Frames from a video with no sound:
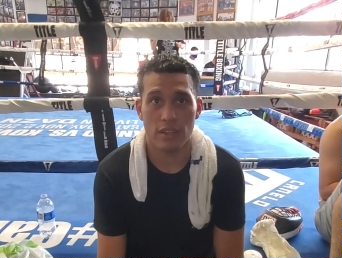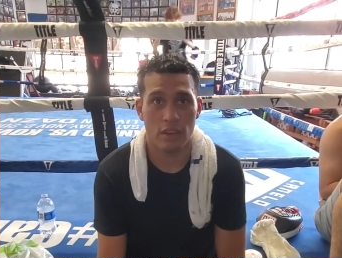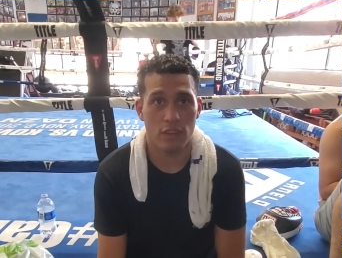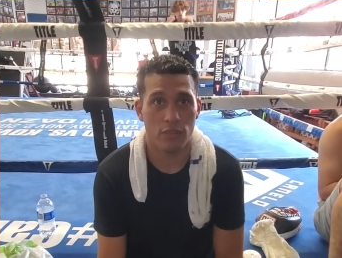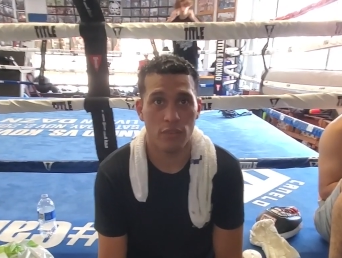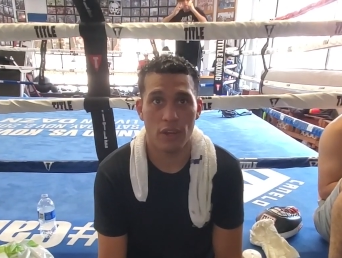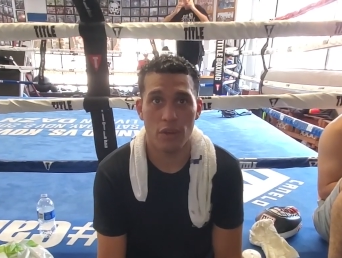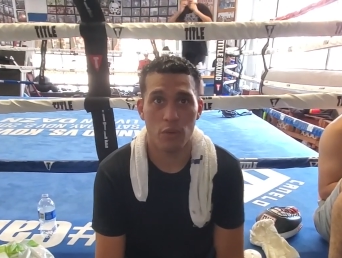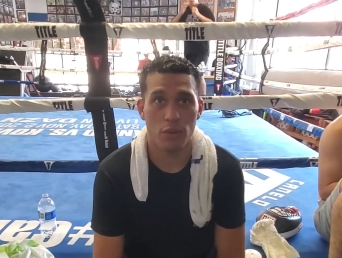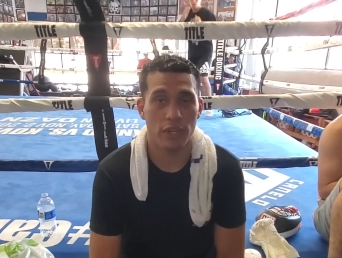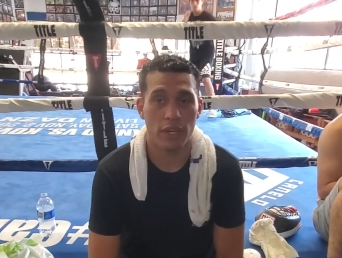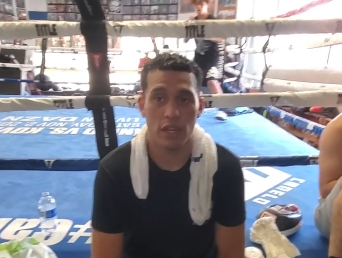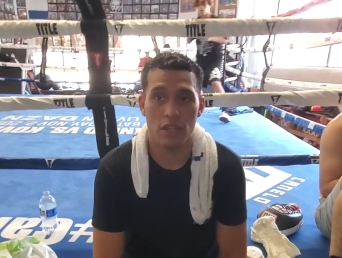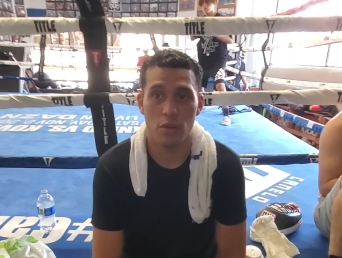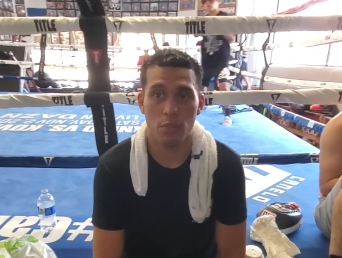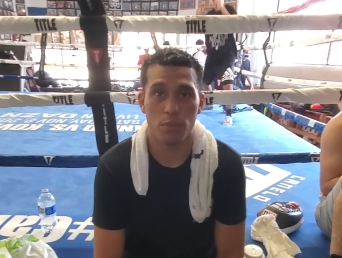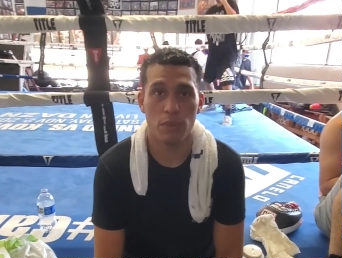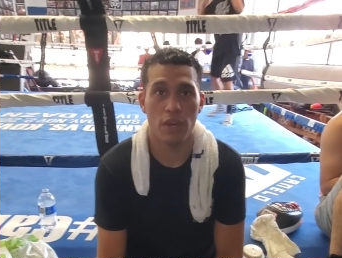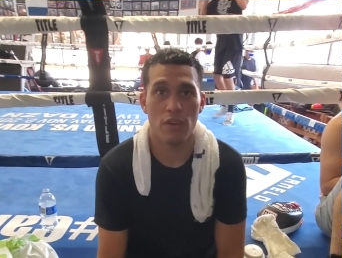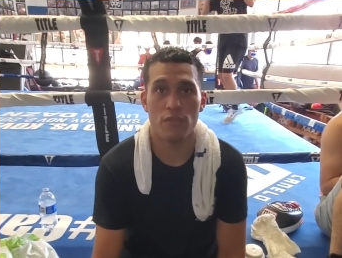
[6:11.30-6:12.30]
that fight with
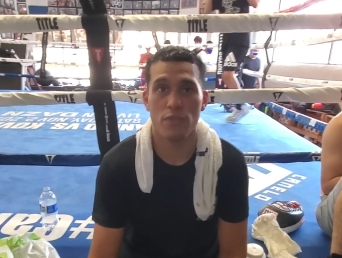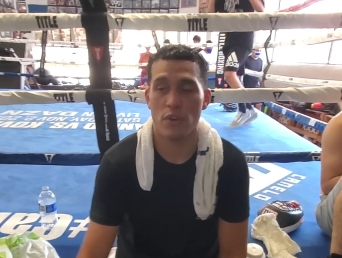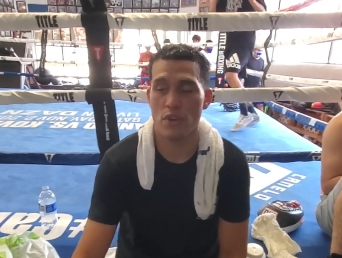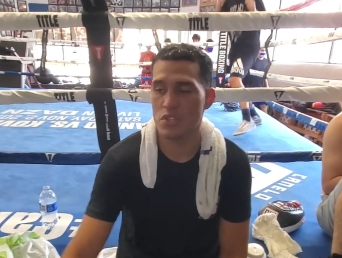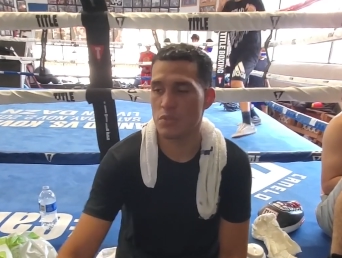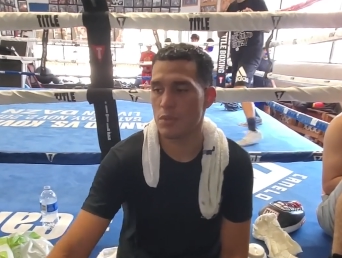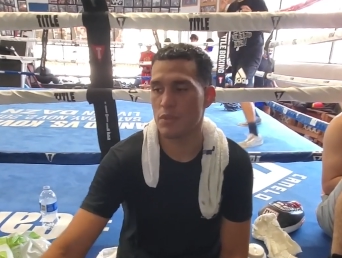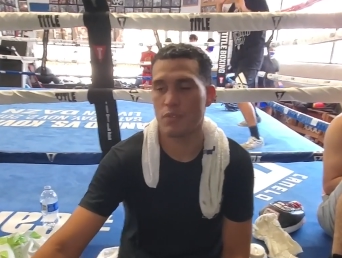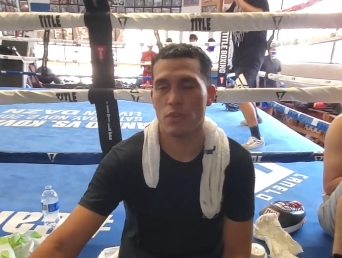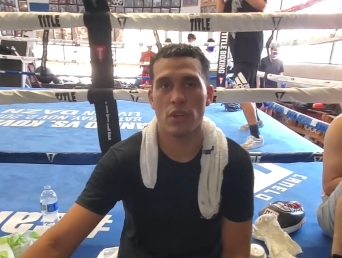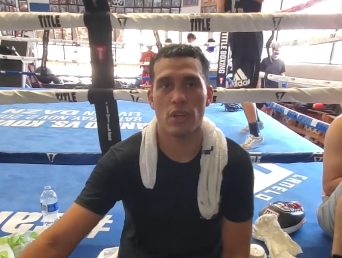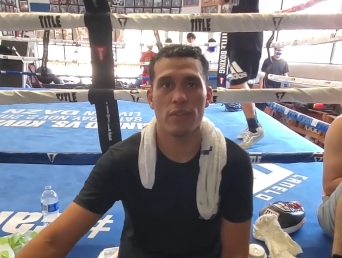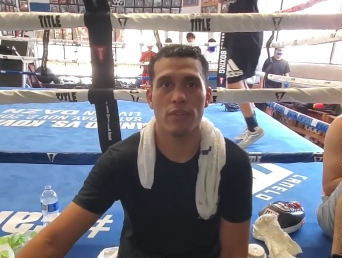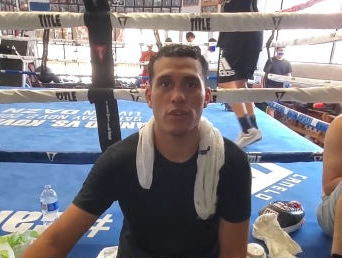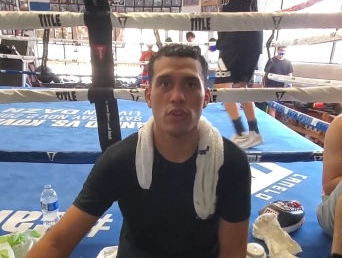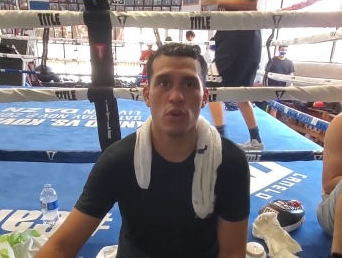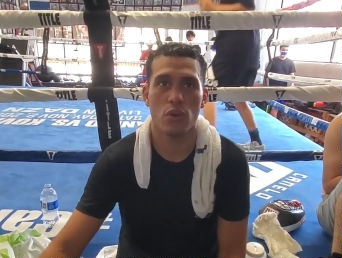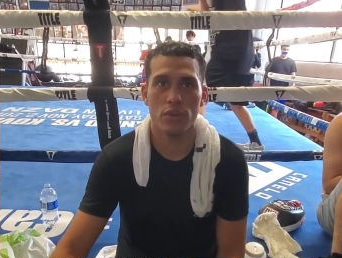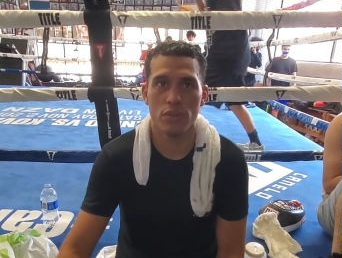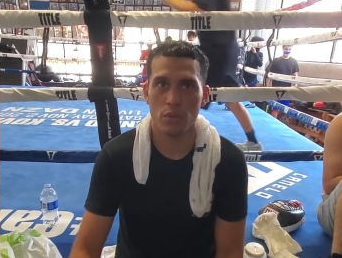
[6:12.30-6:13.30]
Caleb Plant first before I
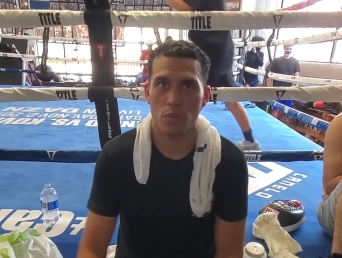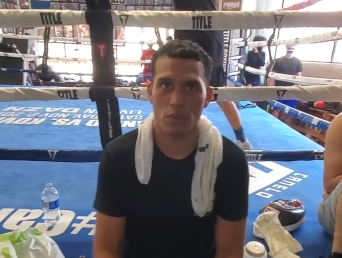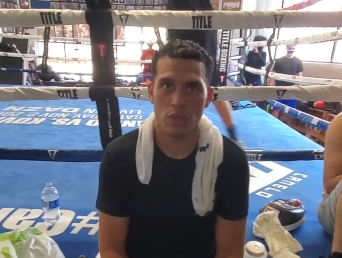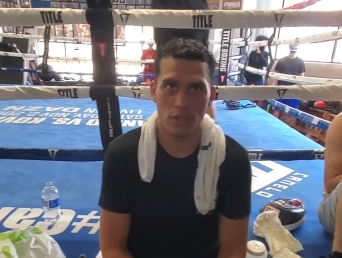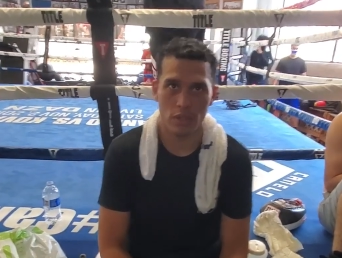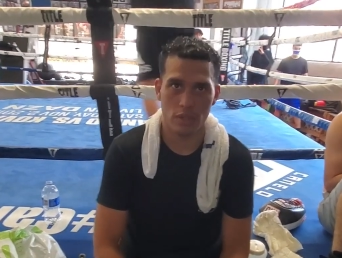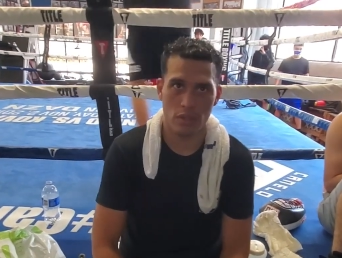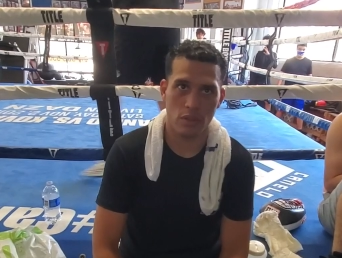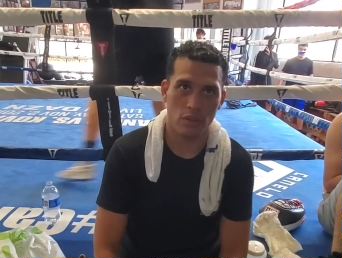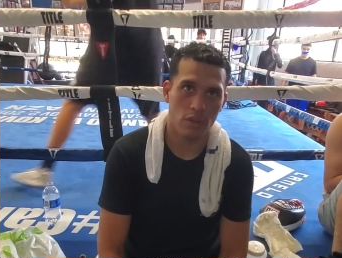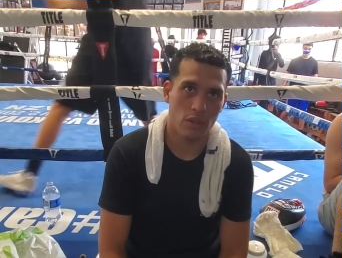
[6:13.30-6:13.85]
even go in there with Canelo.